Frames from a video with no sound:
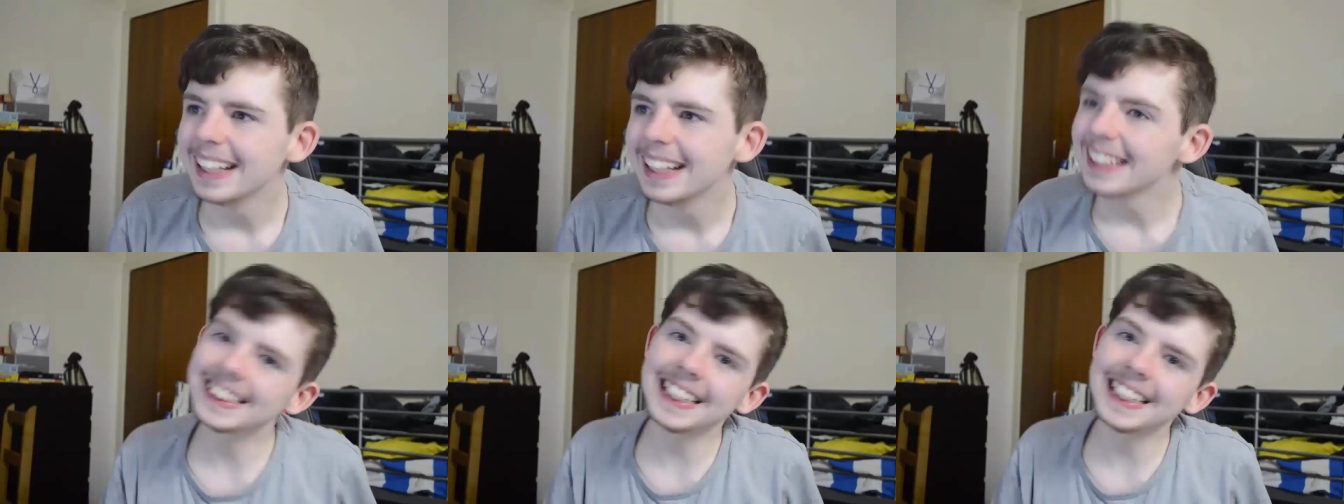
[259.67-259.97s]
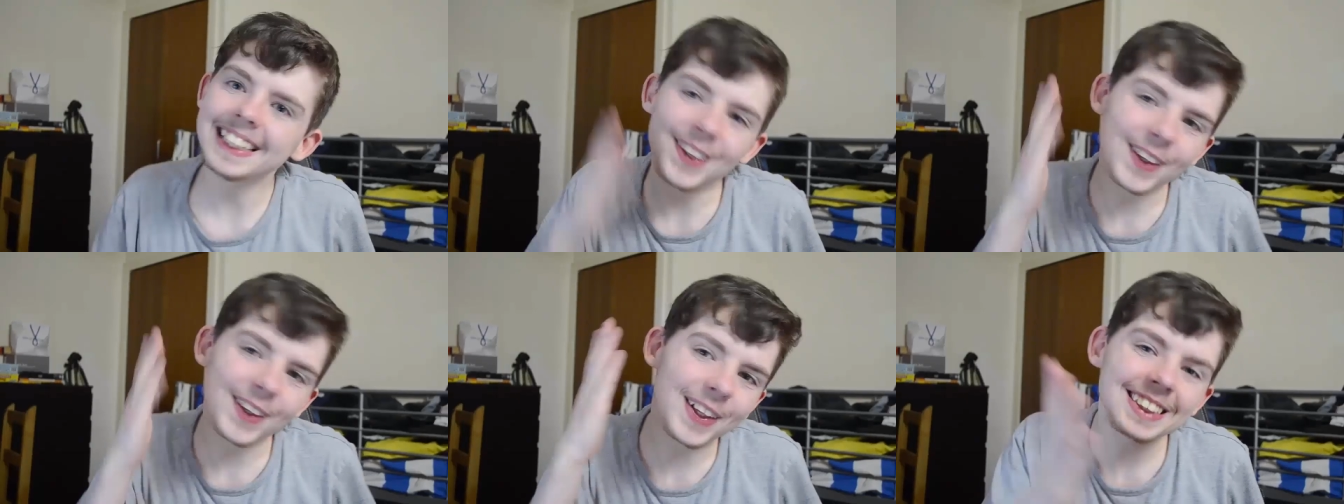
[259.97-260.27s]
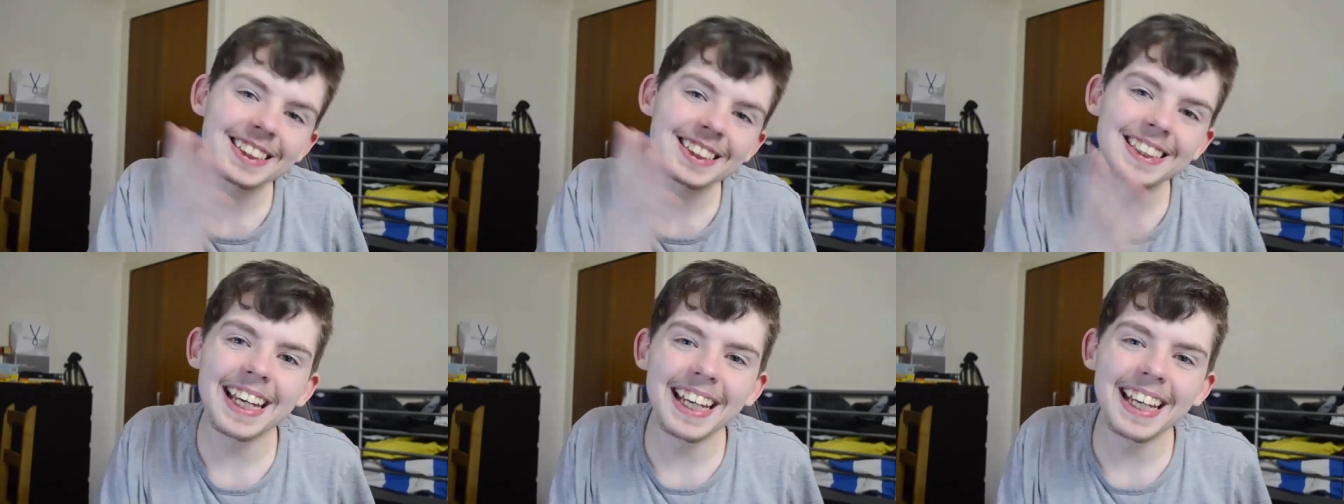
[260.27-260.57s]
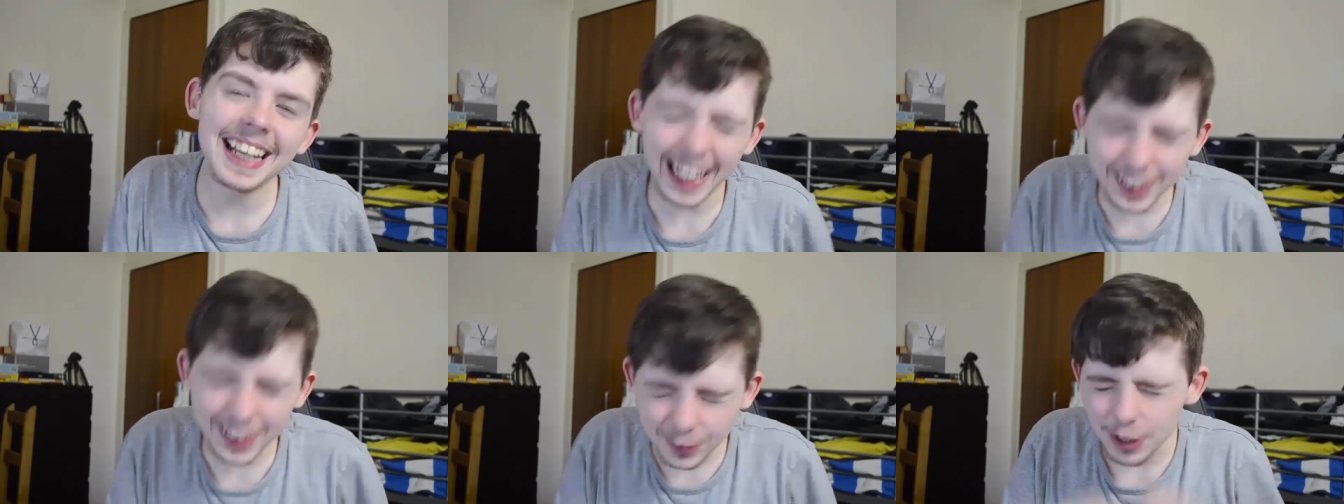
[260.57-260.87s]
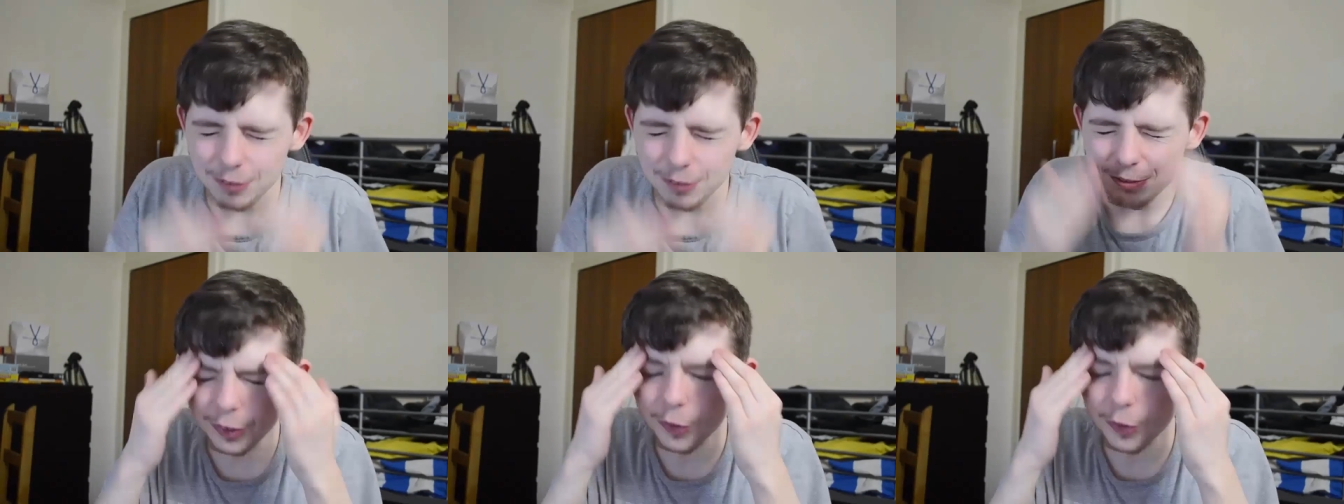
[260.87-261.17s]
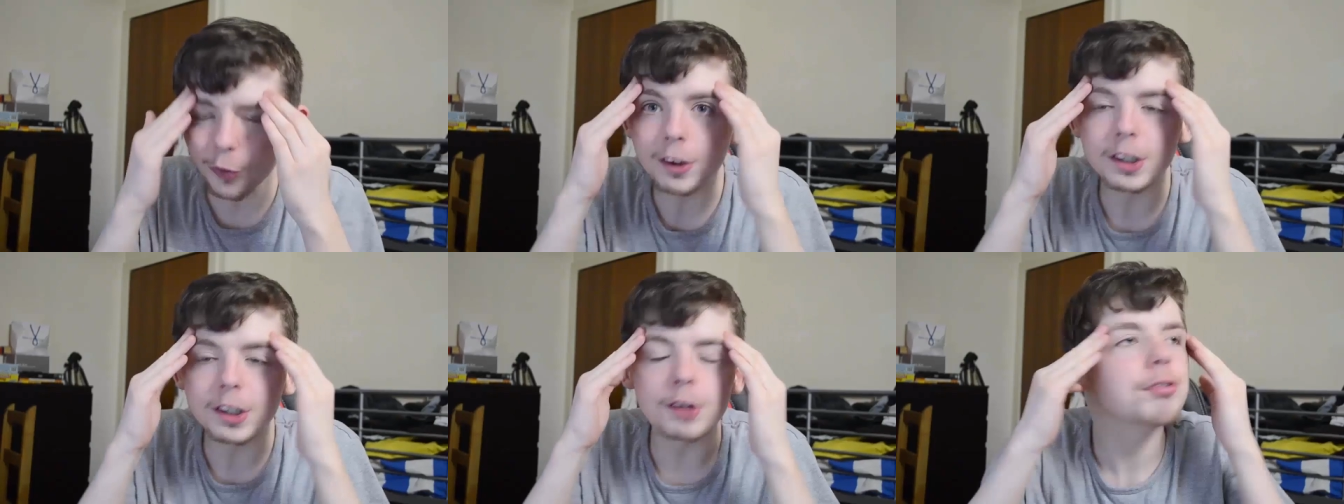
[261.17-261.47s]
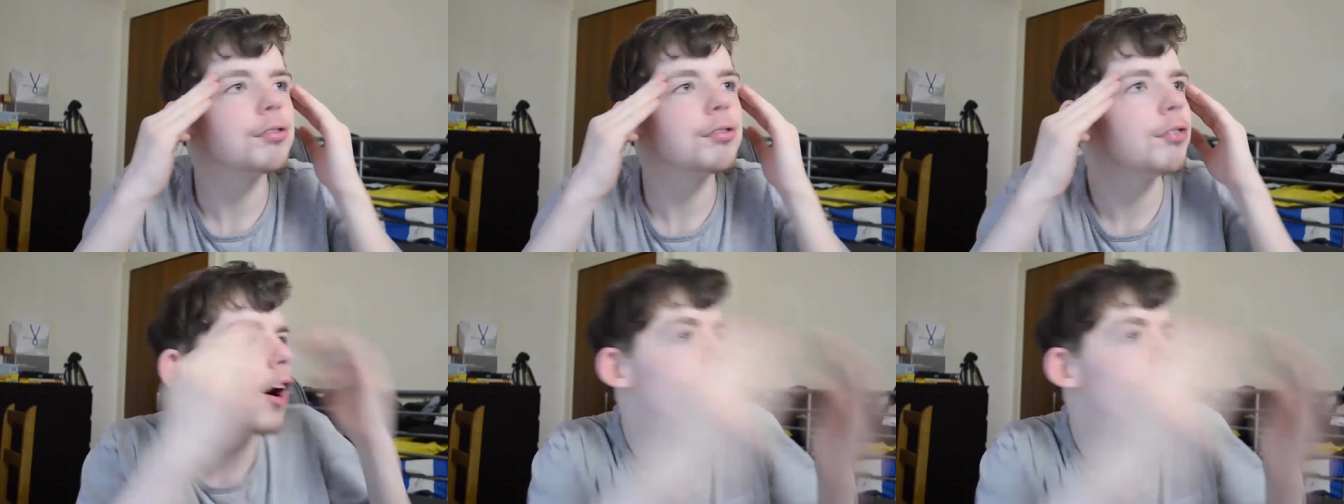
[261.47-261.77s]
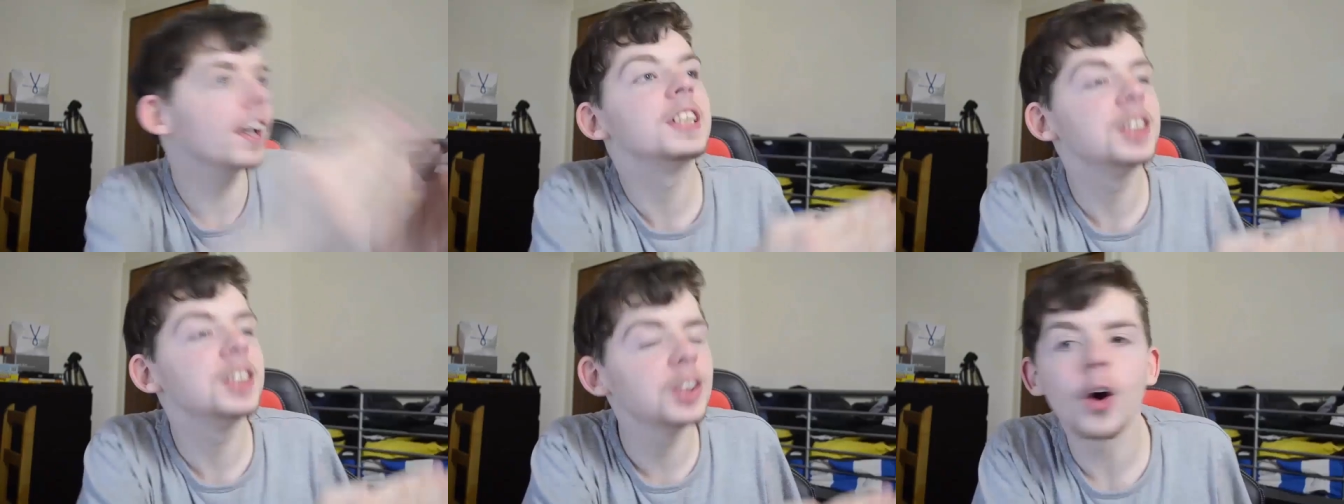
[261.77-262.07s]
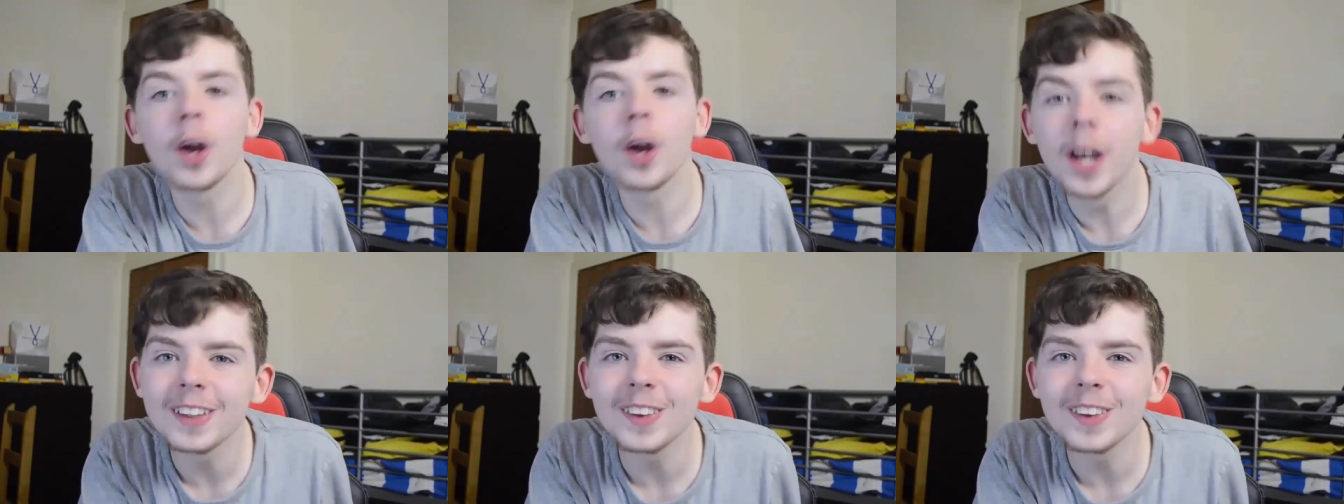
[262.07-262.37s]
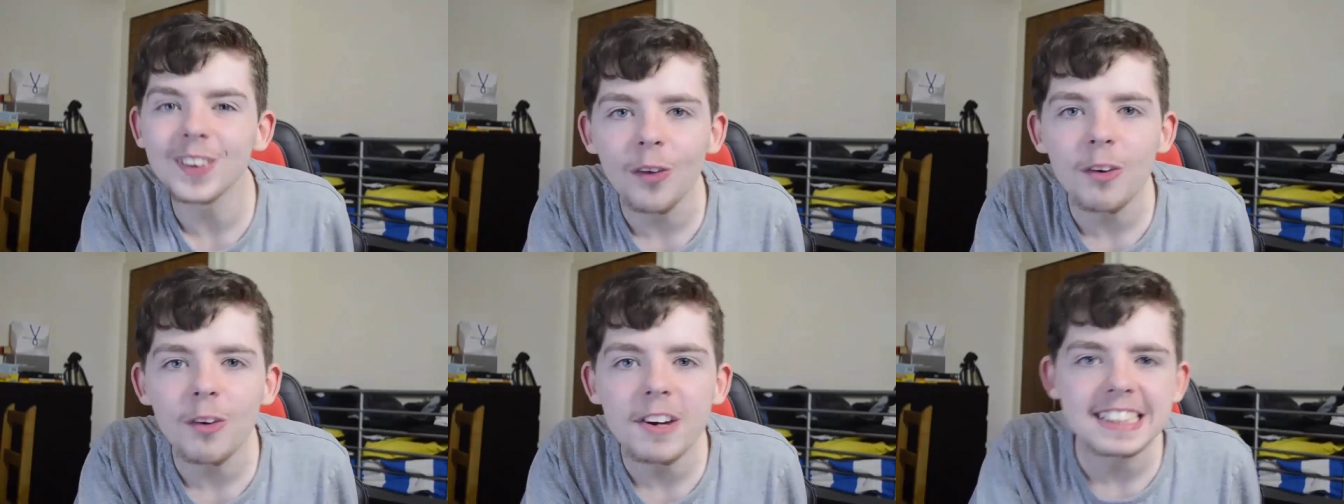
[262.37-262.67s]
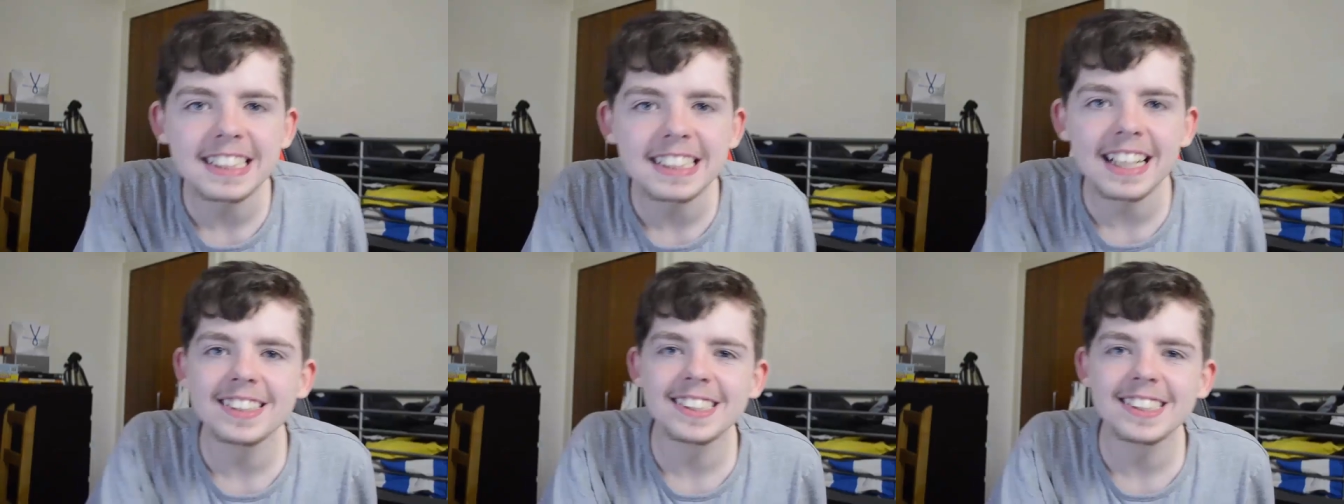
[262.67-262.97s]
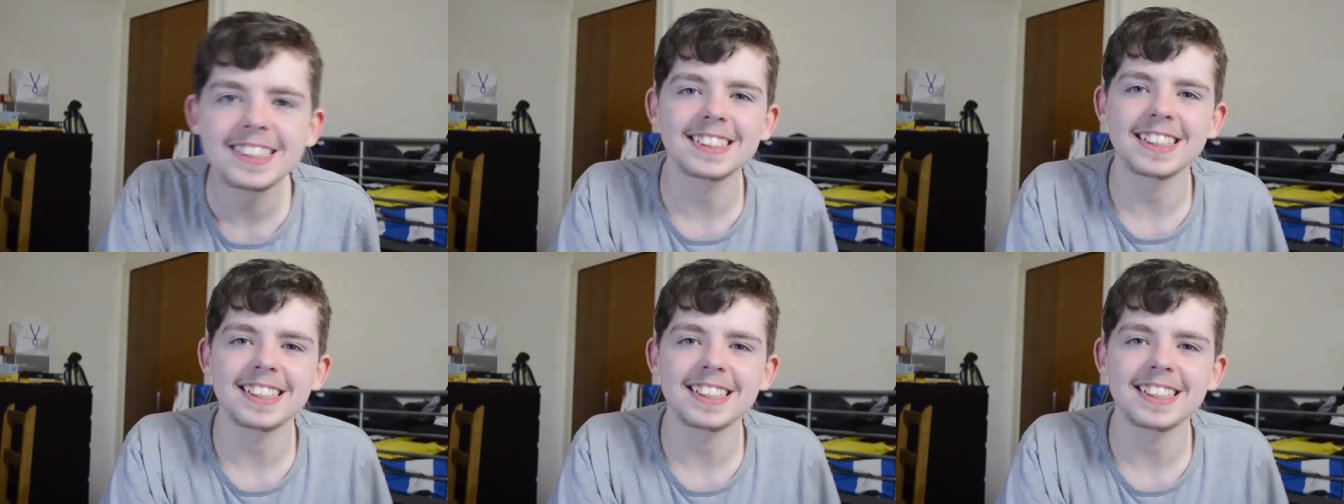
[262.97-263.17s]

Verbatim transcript: See, to this day, I don't even know who the fuck John Lewis is.